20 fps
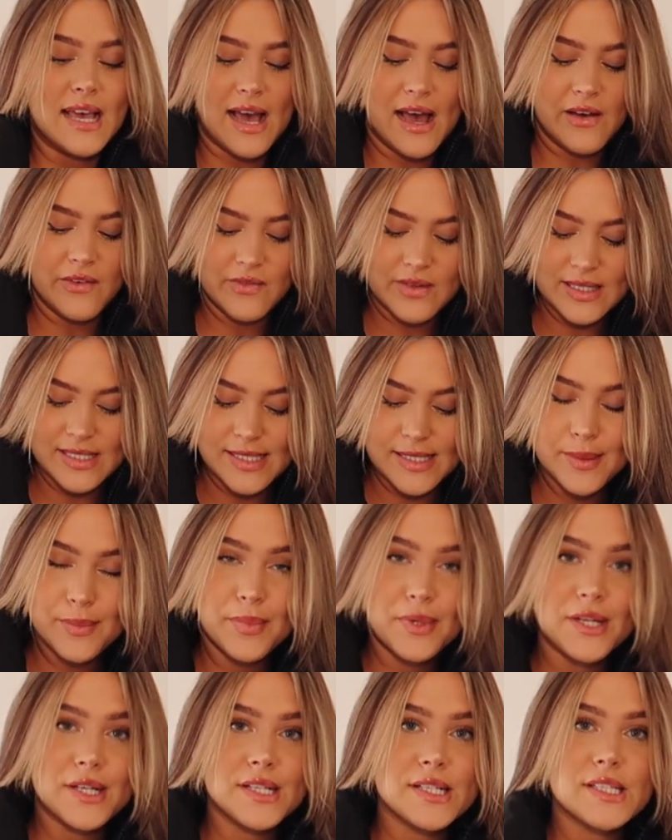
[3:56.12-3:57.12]
have
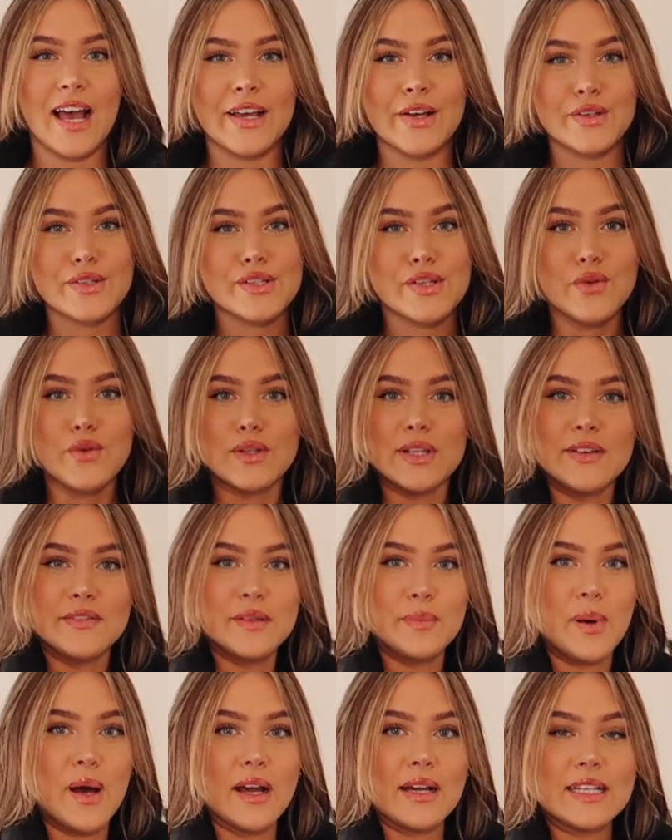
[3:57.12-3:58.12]
zippers. I also love
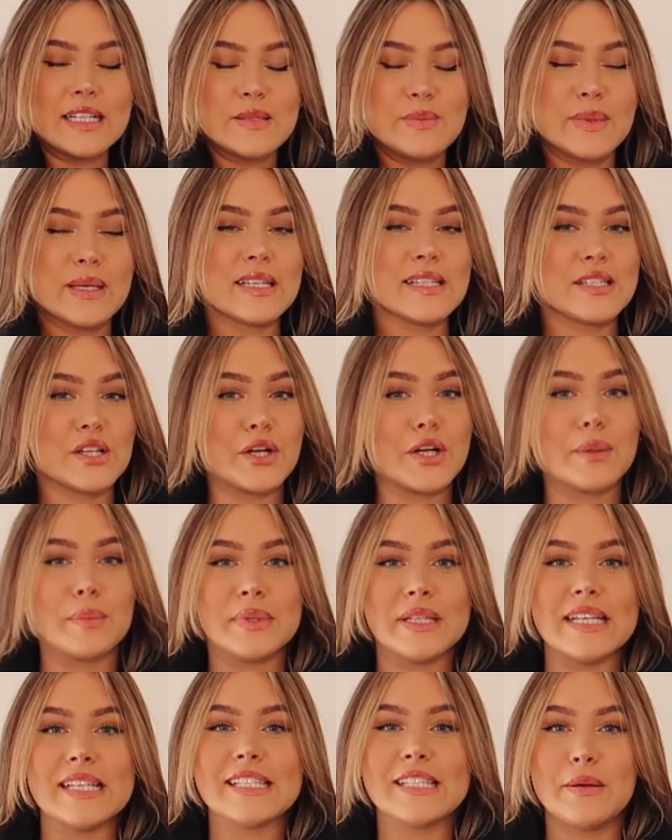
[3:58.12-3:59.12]
the pockets because they're in a
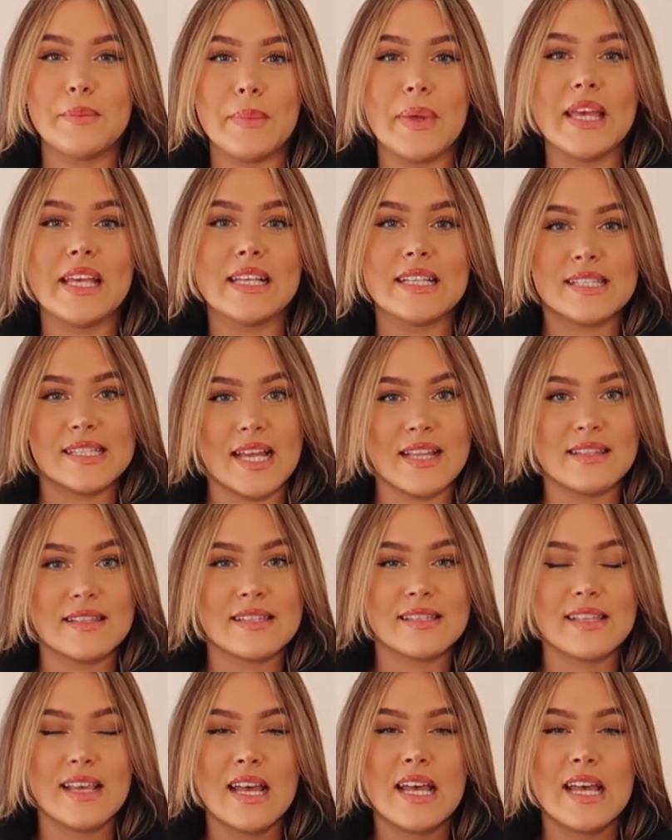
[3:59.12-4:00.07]
place that makes sense.